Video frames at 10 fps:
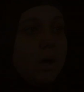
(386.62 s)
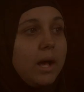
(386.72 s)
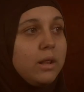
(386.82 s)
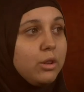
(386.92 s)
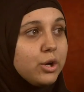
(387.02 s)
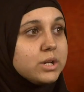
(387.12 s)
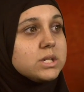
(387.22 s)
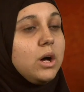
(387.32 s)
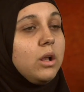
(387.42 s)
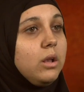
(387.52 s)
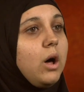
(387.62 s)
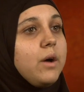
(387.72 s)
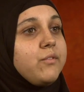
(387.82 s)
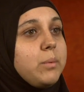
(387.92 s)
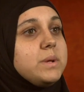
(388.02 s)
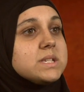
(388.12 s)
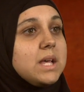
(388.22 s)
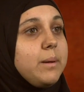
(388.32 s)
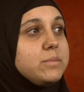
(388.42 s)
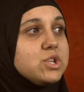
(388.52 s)
I learned a lot from
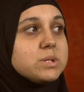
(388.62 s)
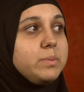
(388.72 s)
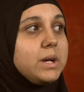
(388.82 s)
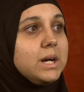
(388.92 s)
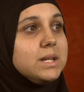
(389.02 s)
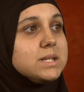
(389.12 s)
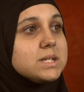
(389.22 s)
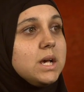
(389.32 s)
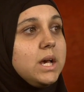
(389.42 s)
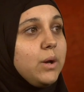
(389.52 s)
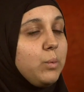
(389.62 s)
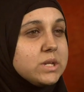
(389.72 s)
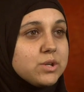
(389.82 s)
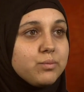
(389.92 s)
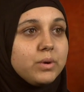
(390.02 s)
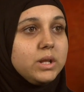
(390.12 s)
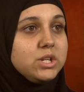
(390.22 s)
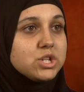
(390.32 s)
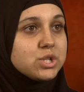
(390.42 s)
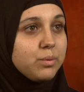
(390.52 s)
Islam just because it wasn't really
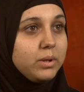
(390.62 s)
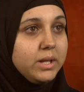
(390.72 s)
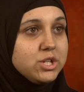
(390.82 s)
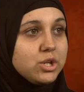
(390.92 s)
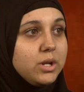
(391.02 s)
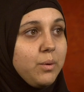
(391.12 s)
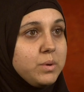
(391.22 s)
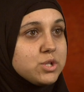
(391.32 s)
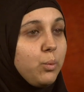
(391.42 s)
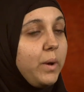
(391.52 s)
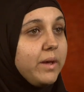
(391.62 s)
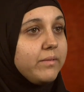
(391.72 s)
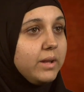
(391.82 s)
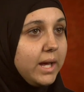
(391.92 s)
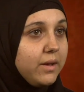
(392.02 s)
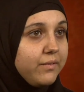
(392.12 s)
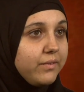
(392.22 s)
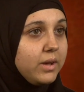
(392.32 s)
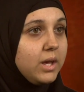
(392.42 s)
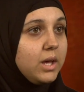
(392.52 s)
just a religion. It was a way of
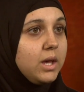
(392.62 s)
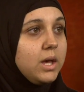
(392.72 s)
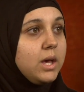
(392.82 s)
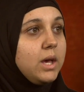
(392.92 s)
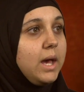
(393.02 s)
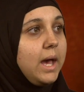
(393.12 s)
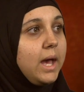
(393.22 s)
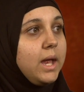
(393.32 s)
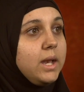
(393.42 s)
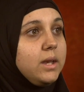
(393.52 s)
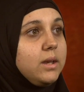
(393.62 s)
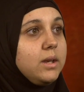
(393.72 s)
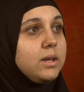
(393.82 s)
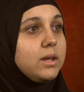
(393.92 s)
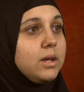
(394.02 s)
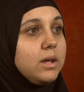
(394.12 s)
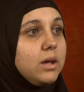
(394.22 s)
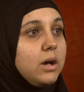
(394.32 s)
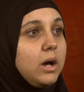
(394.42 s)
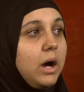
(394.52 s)
life. And
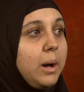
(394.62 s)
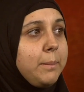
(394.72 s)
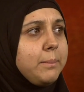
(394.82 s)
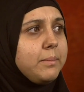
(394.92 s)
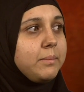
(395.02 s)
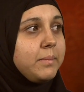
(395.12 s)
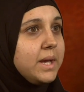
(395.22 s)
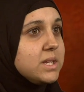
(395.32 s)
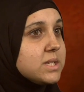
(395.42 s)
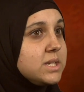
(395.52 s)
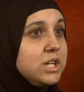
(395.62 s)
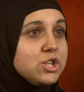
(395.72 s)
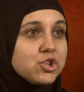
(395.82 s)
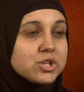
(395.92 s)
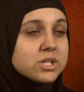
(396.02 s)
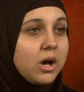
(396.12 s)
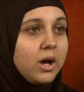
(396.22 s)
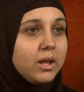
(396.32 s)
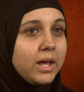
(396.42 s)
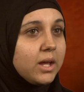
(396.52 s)
my teacher
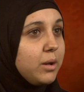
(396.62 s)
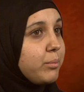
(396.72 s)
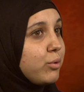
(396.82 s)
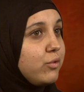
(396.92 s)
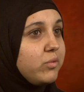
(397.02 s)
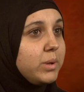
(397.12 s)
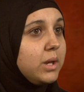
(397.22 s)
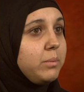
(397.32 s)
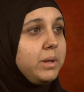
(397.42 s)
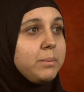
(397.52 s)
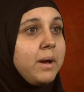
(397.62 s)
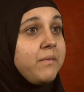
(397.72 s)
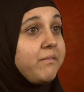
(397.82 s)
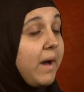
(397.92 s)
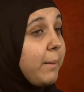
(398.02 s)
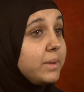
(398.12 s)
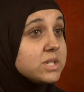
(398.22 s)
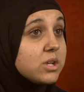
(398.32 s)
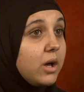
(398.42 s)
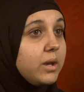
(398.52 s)
saw like an improvement in me. My family
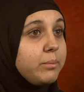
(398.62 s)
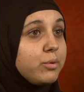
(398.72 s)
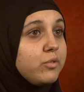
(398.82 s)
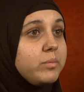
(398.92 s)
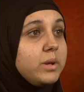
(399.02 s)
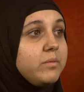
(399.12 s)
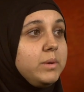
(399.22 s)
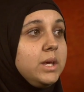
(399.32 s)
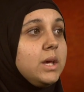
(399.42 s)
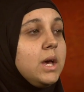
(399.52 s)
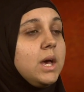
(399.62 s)
saw an improvement in me.